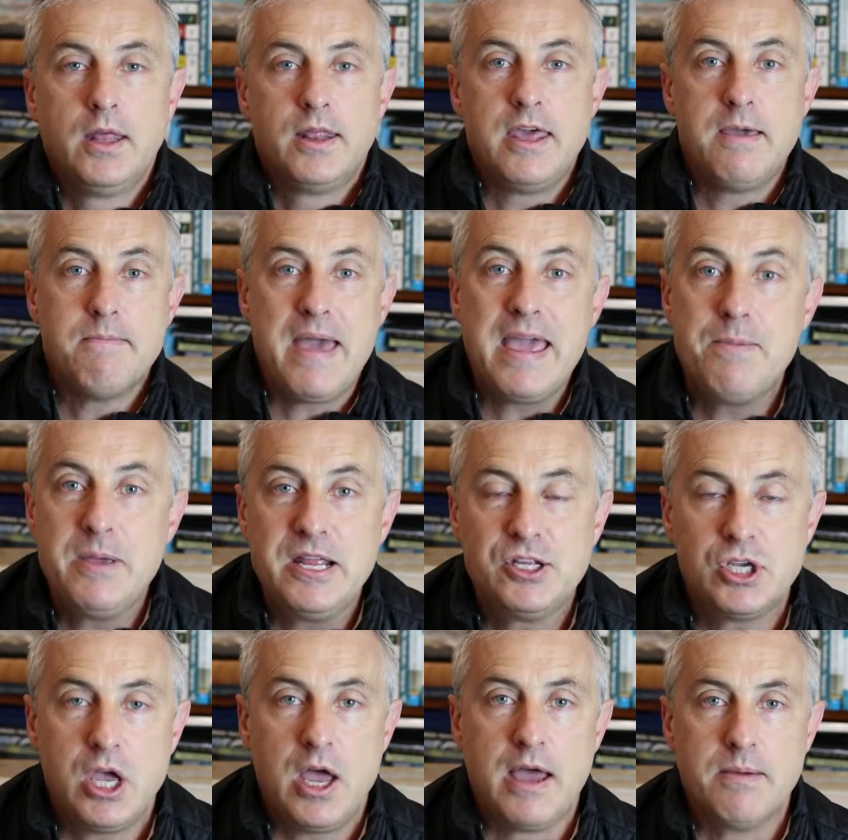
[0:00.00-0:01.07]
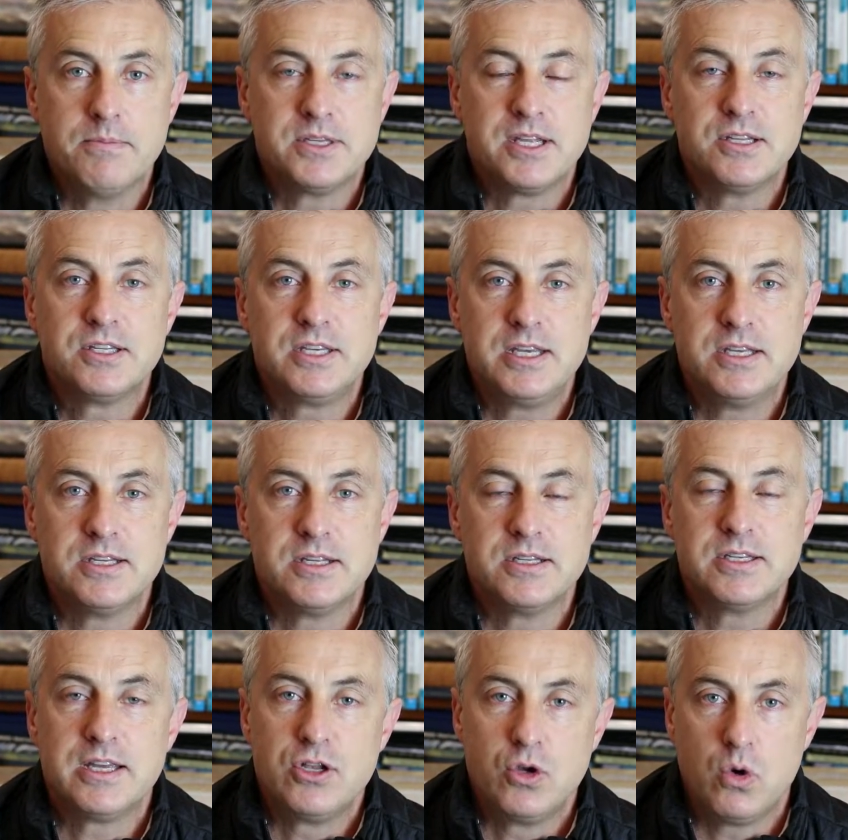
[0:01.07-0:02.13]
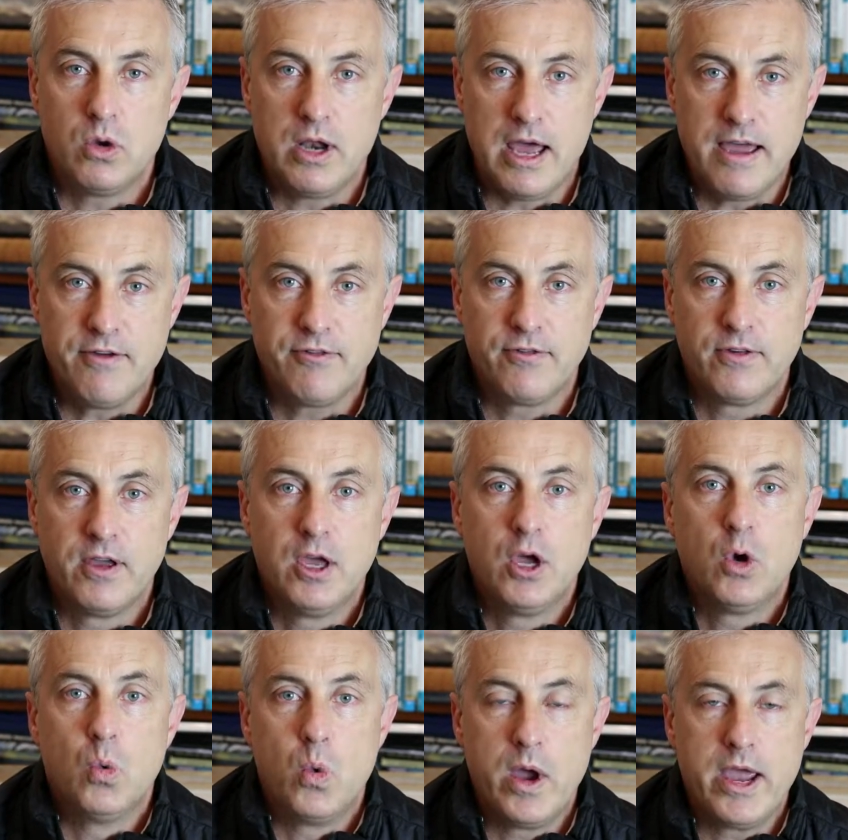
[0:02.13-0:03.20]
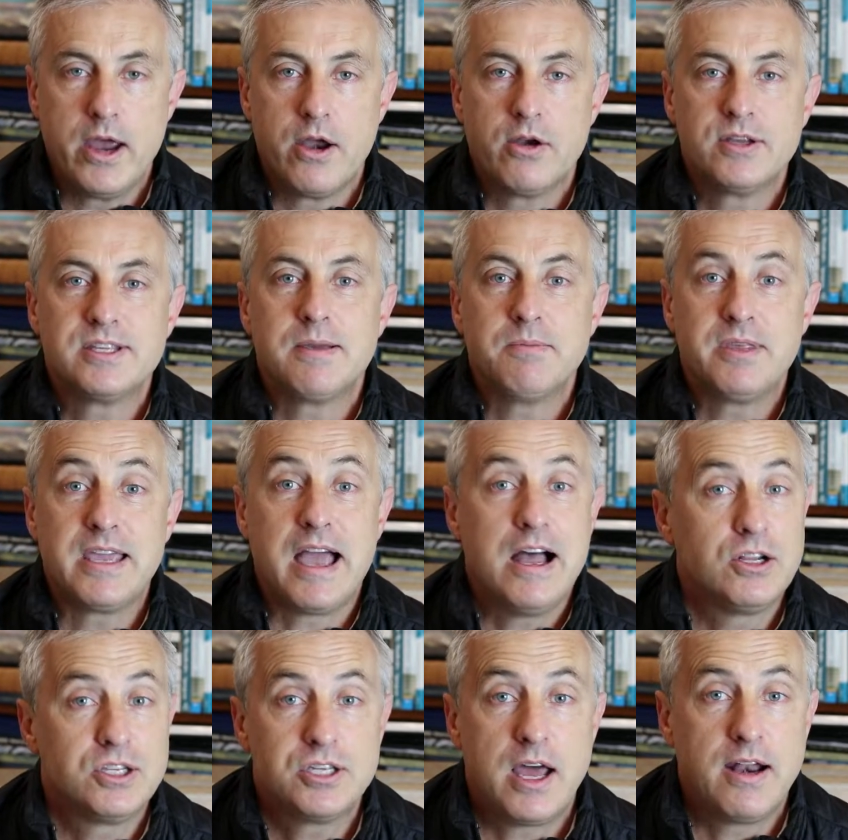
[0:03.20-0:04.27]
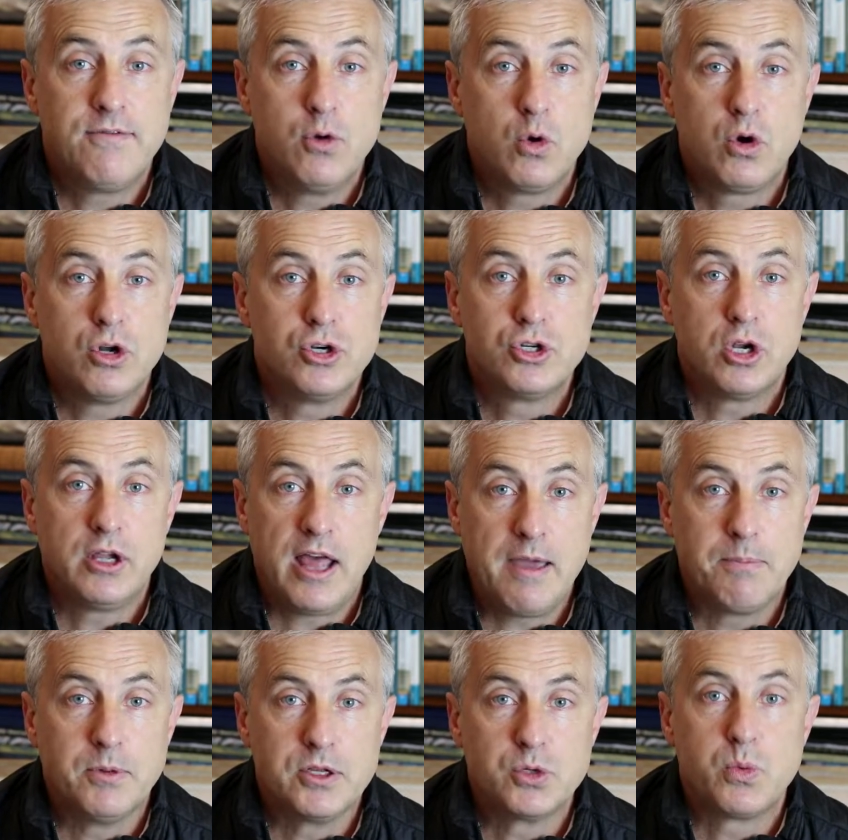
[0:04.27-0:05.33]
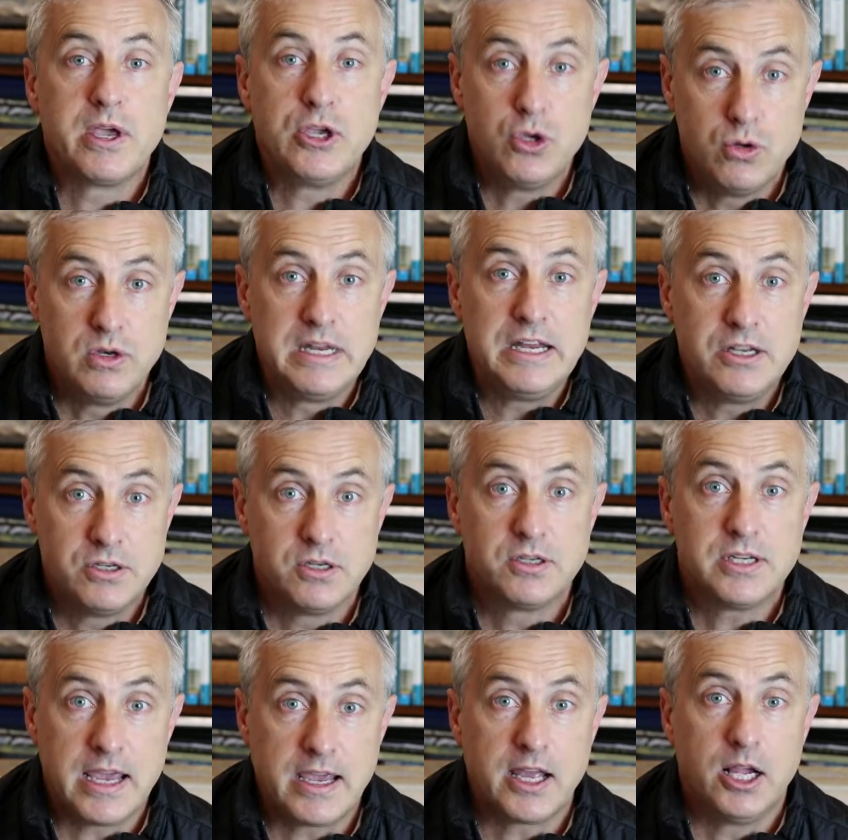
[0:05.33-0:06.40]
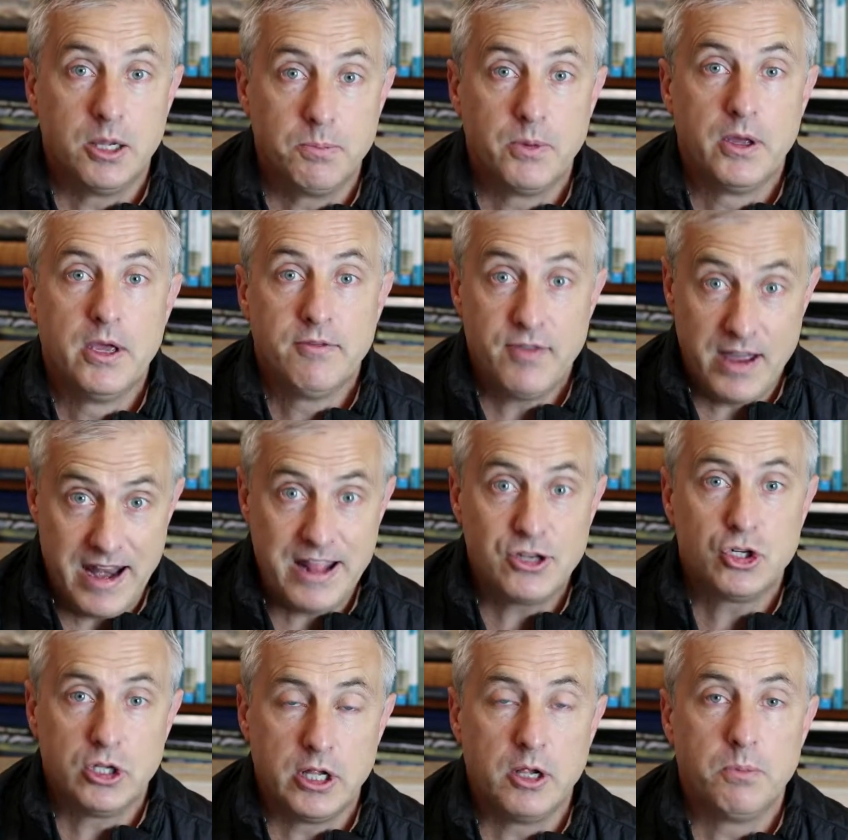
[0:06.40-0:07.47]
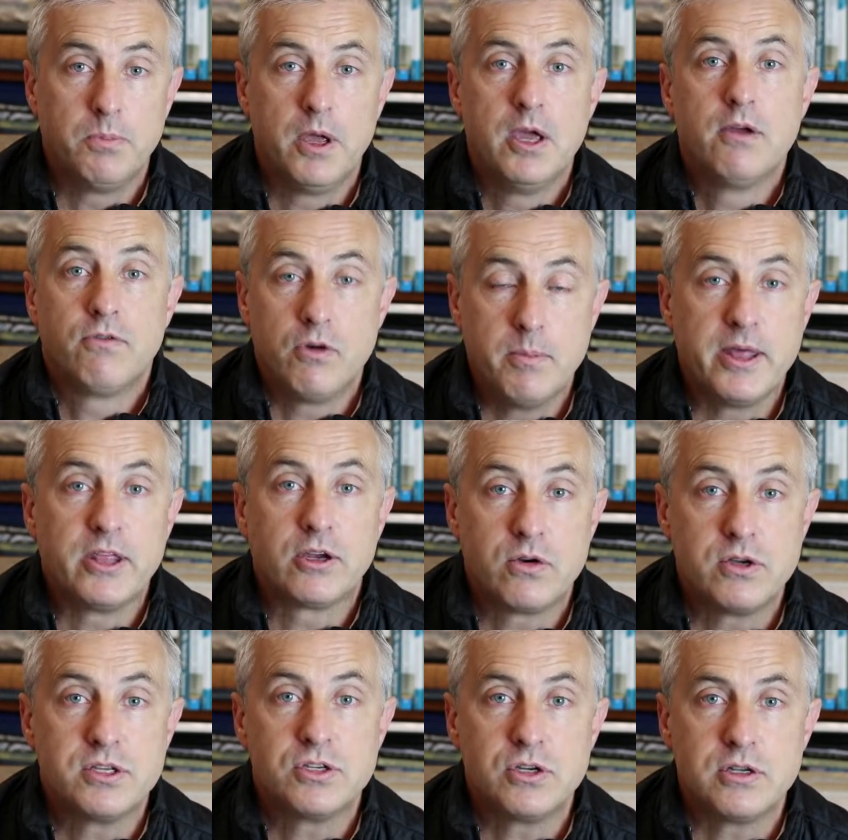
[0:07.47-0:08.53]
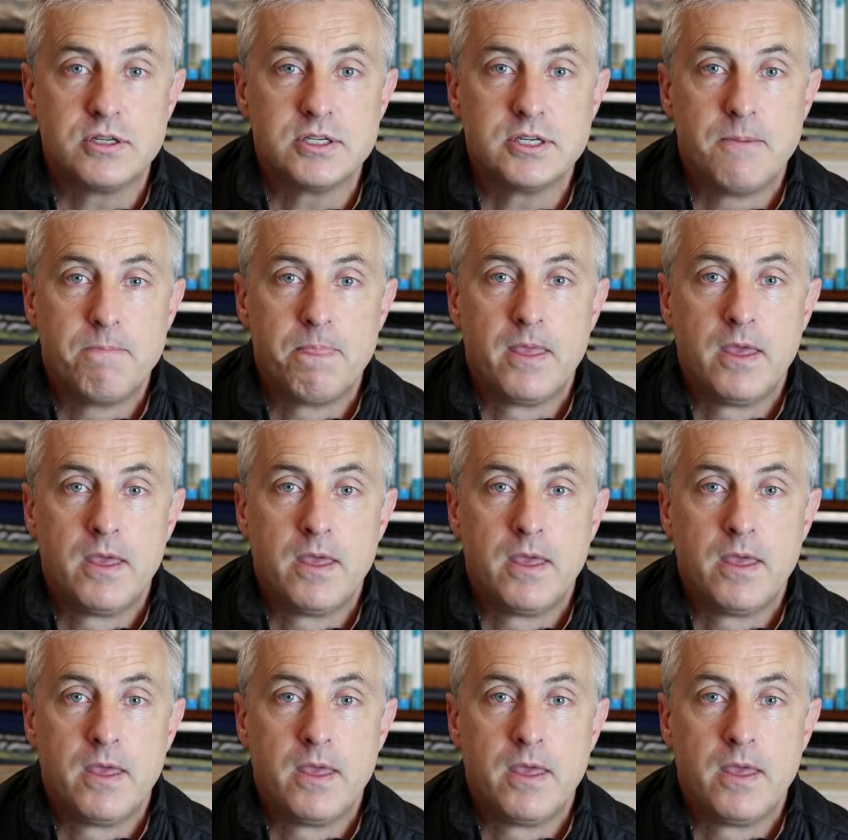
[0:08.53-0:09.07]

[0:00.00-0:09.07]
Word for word: There may be times and seasons in your life where something outside of your control happens where you need to take help, financial help from other Christians.